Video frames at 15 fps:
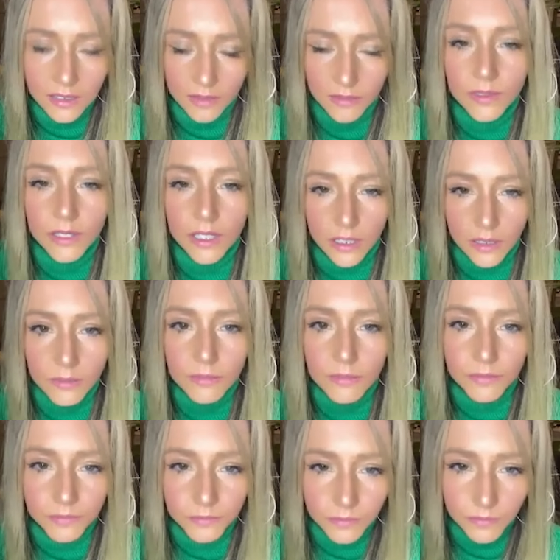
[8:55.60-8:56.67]
spite of
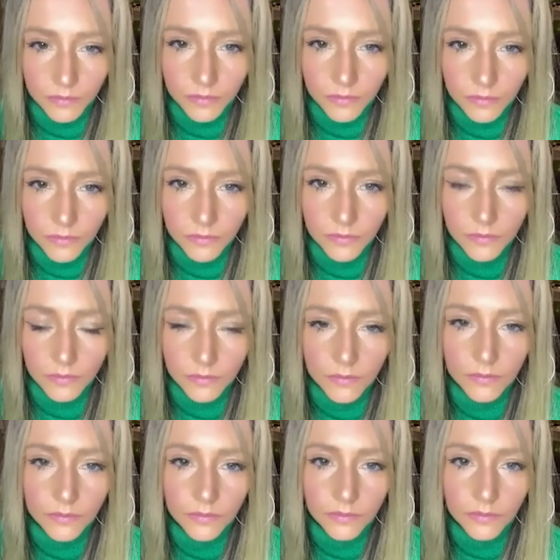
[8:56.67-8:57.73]
that kind of
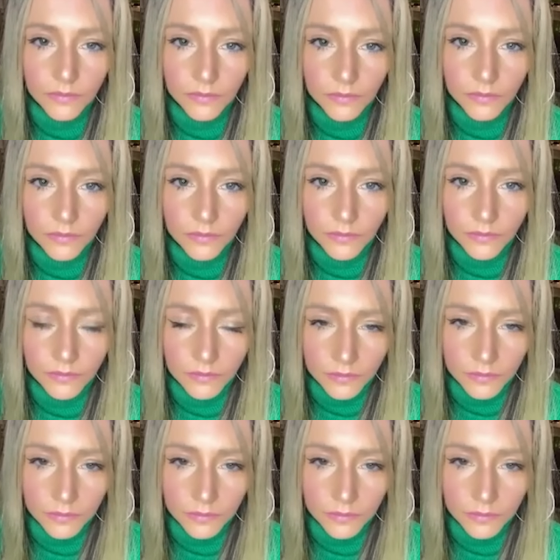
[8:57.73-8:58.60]
hatred that was